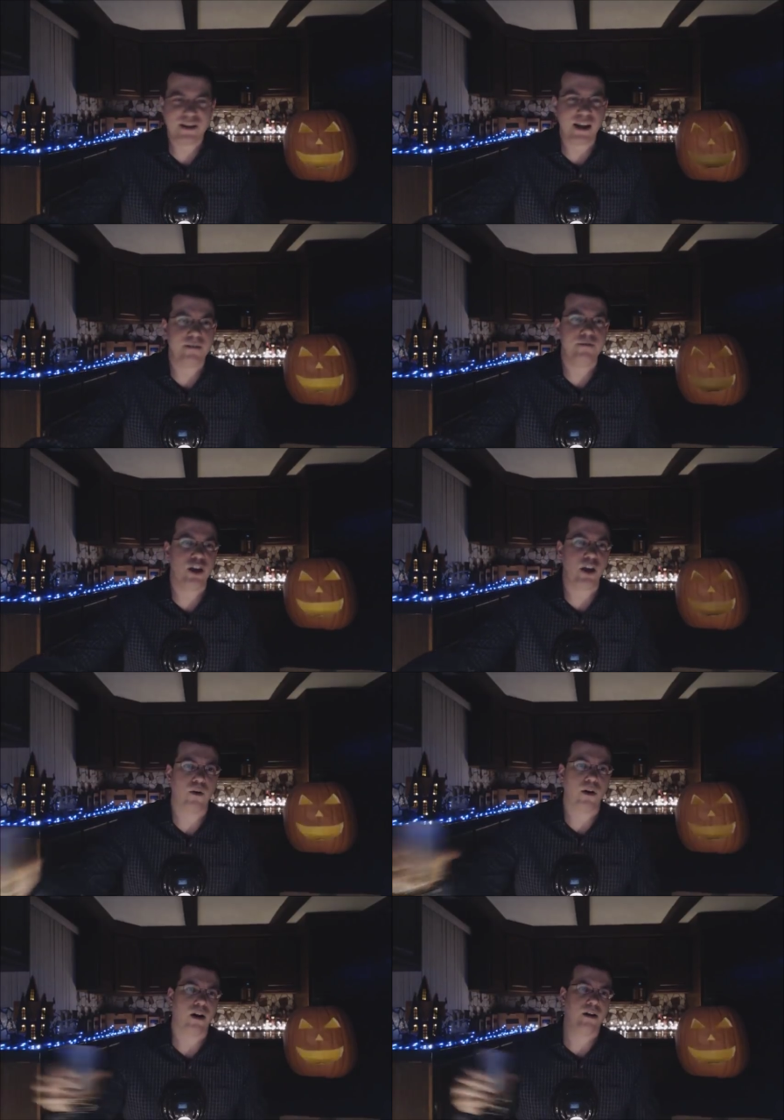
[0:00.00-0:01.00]
Now, this Death of
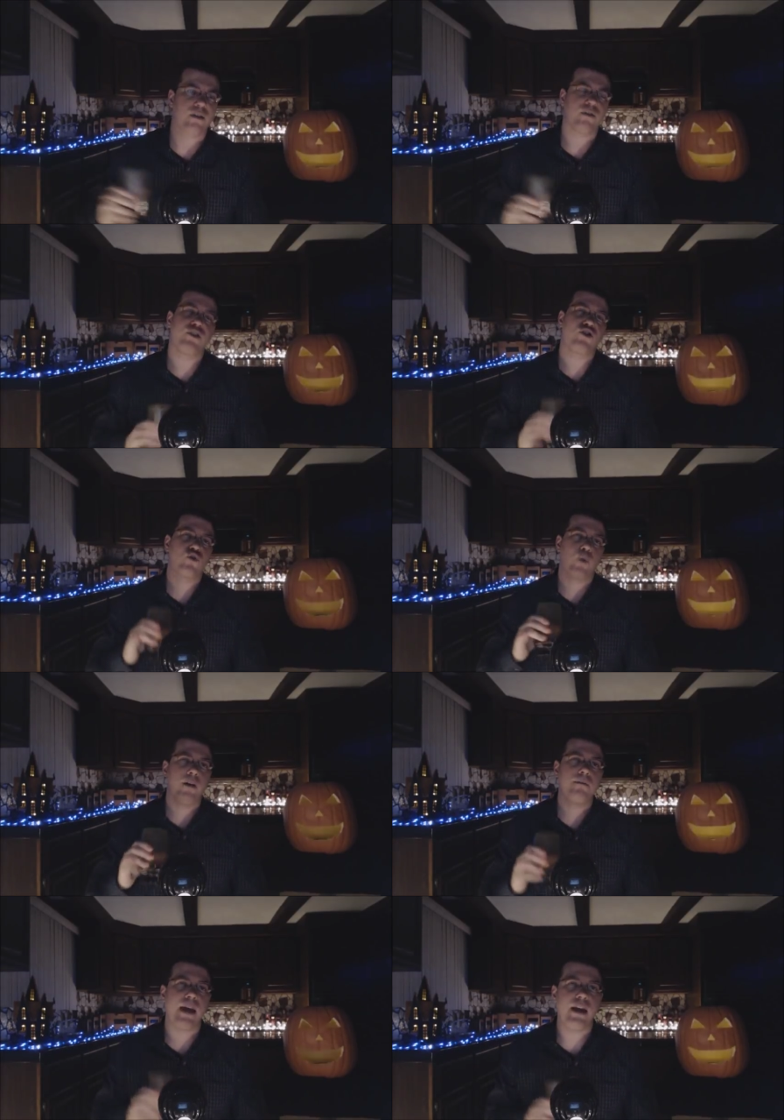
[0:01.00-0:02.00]
J-Horror article is
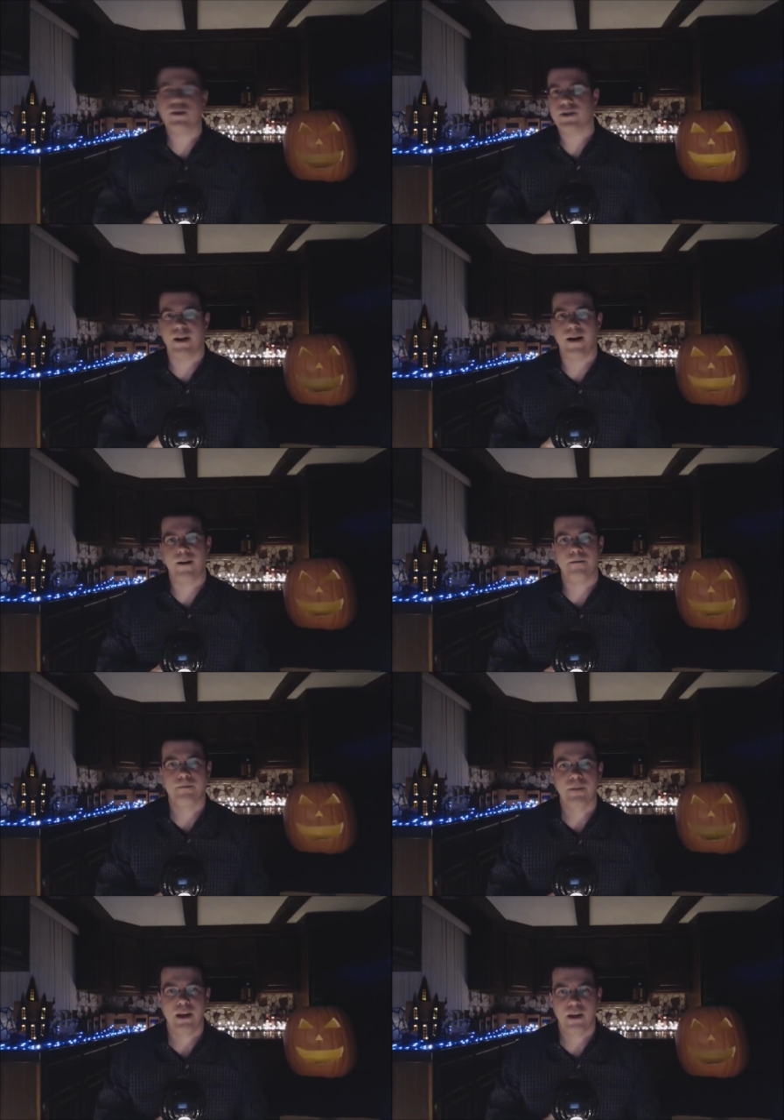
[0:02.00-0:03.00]
twelve pages long,
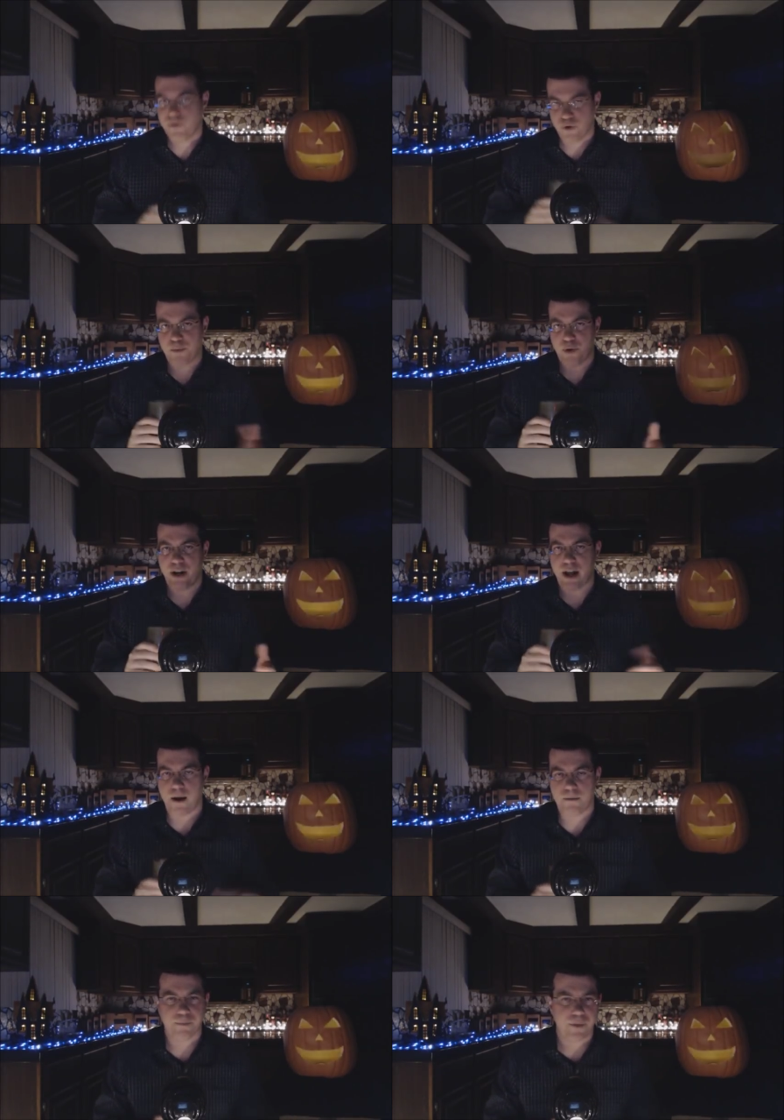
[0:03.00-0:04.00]
if you were to print
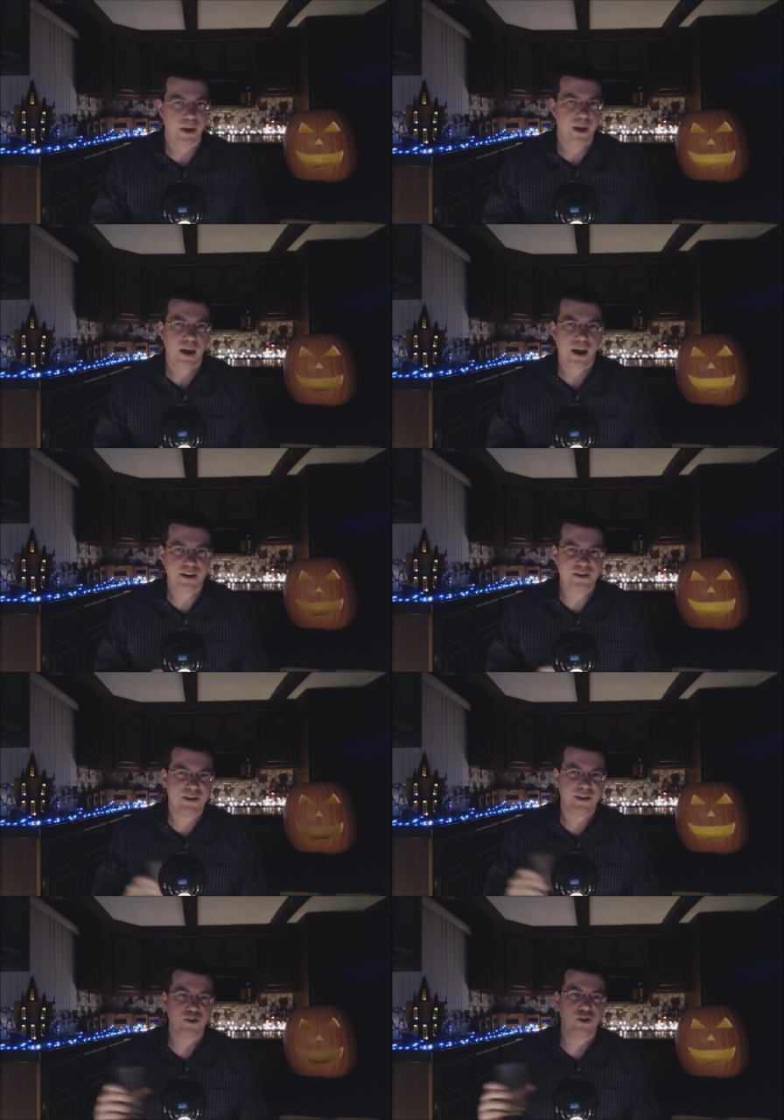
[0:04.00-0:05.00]
it out, and
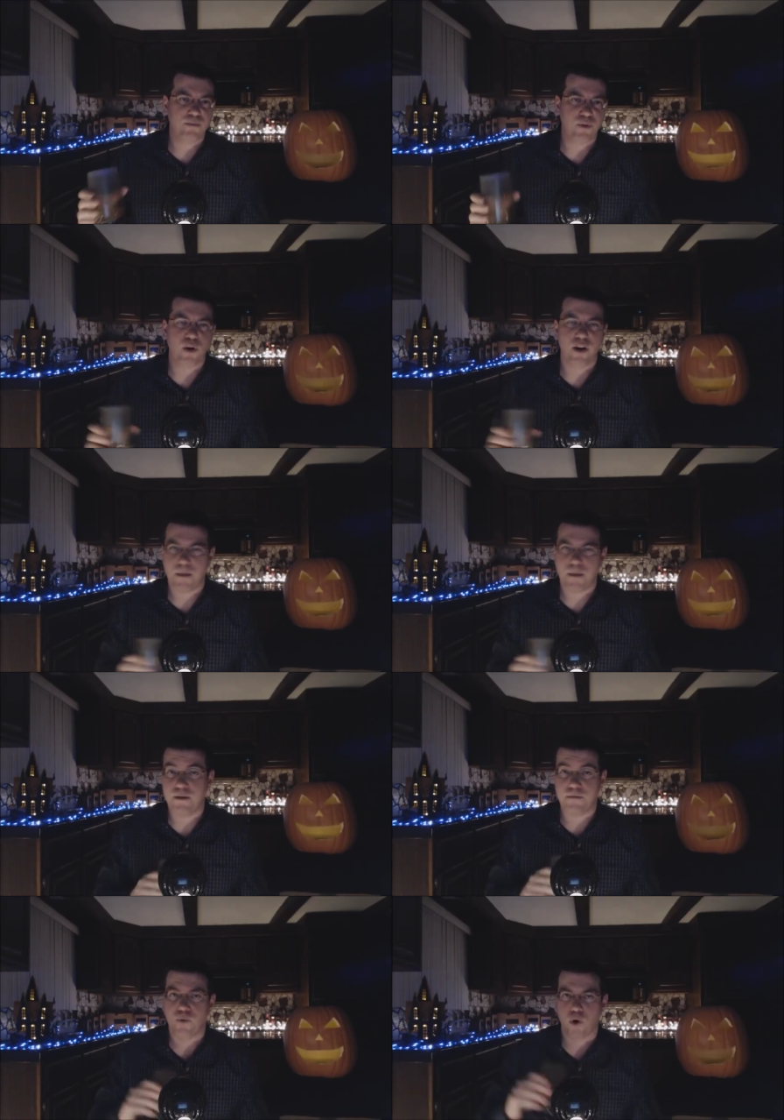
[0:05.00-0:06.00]
is essentially broken
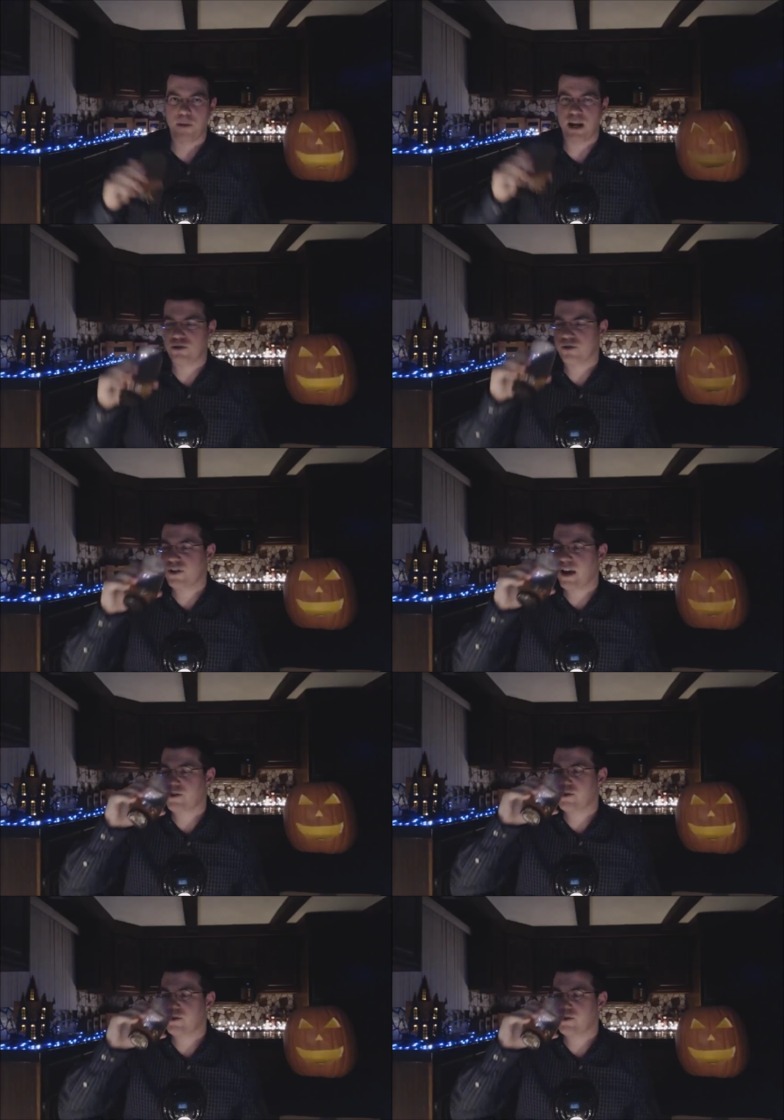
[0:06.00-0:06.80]
up into four major